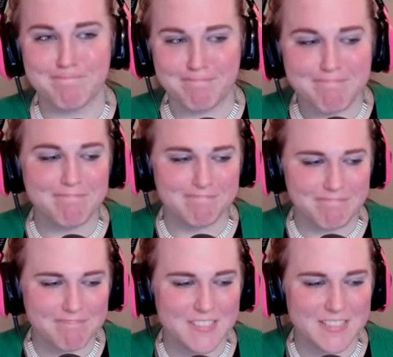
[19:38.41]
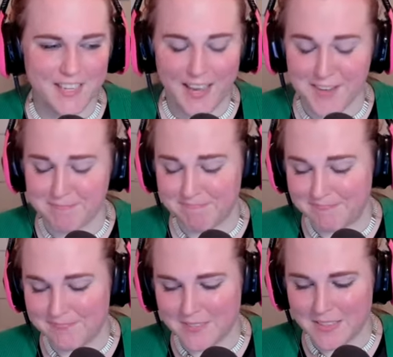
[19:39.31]
You know, like, there's that yeah. part
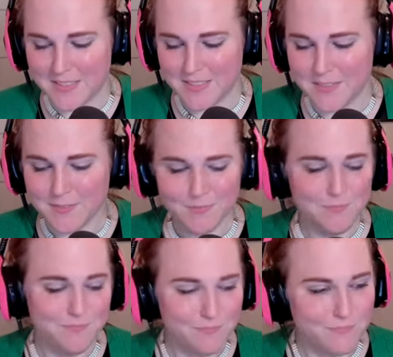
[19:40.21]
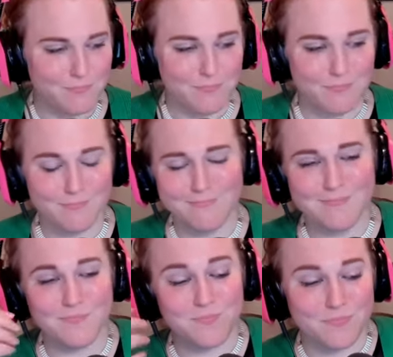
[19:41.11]
where I'm like, oh shit.
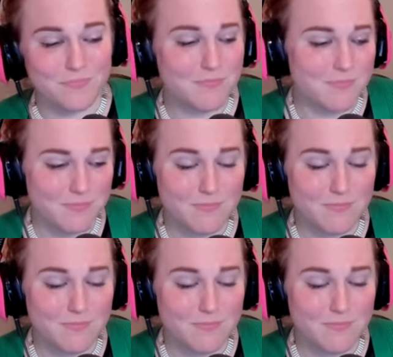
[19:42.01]
And uh,